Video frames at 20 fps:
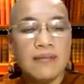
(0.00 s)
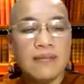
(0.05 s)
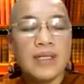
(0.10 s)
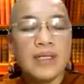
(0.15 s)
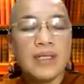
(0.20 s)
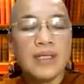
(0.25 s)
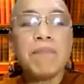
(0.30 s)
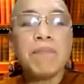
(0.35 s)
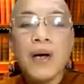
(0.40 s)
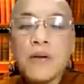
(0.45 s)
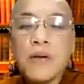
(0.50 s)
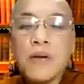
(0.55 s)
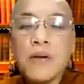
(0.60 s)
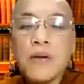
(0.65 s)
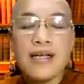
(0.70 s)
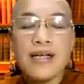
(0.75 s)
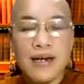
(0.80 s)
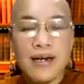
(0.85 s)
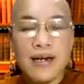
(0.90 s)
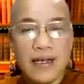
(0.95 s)

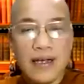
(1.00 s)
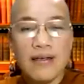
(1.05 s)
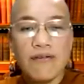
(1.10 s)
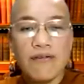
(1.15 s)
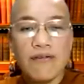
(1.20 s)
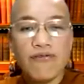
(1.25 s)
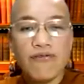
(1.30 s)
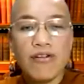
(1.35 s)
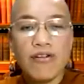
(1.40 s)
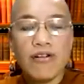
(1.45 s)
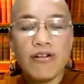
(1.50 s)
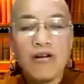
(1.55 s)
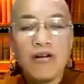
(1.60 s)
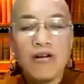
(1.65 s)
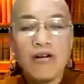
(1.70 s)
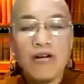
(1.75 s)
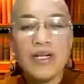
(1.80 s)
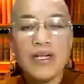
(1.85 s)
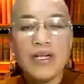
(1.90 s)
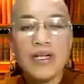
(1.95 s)
compulsory for
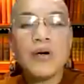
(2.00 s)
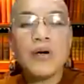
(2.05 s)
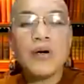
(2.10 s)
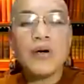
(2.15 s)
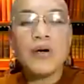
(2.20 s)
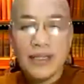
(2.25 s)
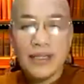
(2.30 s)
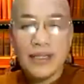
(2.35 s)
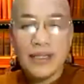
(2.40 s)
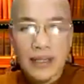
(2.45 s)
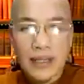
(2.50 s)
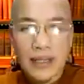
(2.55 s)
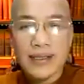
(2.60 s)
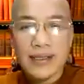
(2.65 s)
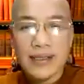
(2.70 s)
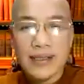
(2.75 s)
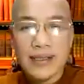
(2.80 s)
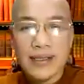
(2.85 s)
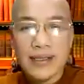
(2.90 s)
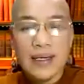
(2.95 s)
all the monastics.